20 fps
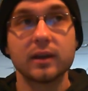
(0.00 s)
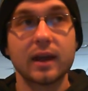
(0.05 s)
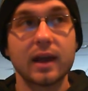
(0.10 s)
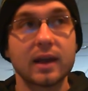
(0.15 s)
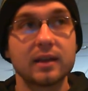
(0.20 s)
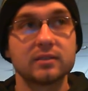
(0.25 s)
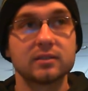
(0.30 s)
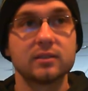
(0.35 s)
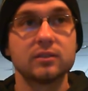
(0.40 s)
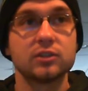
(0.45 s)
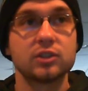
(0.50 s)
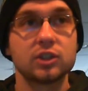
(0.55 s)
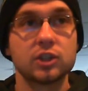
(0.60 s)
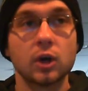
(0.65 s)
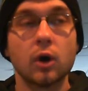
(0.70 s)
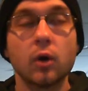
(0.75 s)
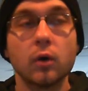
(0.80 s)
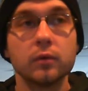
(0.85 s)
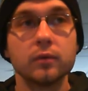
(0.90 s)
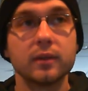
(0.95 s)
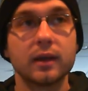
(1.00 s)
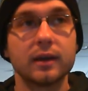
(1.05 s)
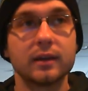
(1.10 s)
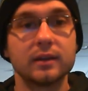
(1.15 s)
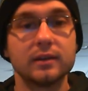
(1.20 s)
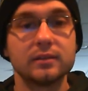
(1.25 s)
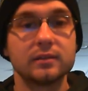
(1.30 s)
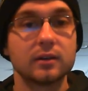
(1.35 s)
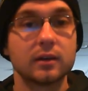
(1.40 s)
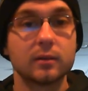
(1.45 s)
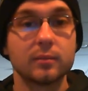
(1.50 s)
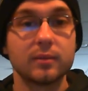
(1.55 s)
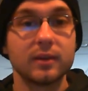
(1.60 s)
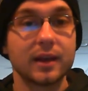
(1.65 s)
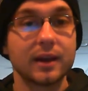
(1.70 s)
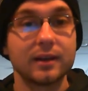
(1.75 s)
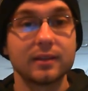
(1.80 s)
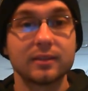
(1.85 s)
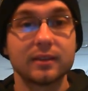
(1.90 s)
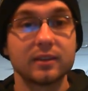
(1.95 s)
hasn't shown that he's going to be
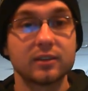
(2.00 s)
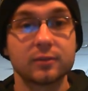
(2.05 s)
anything